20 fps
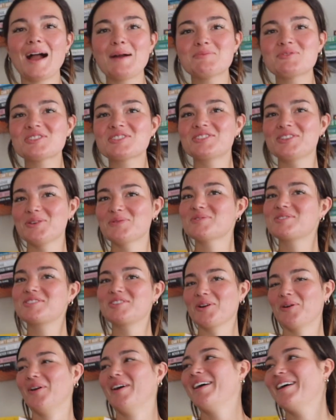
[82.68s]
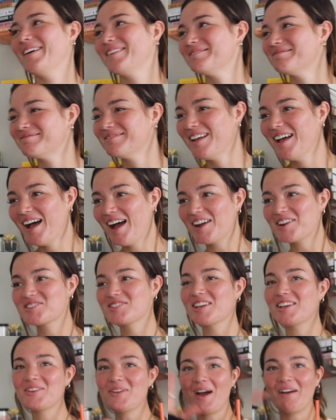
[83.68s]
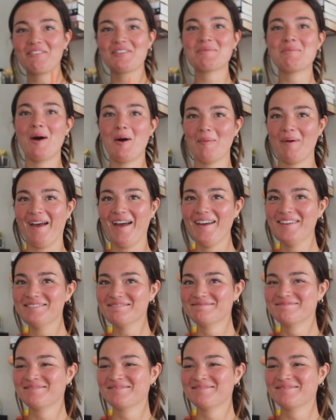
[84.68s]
I'm just used to it. I just let you have your moment.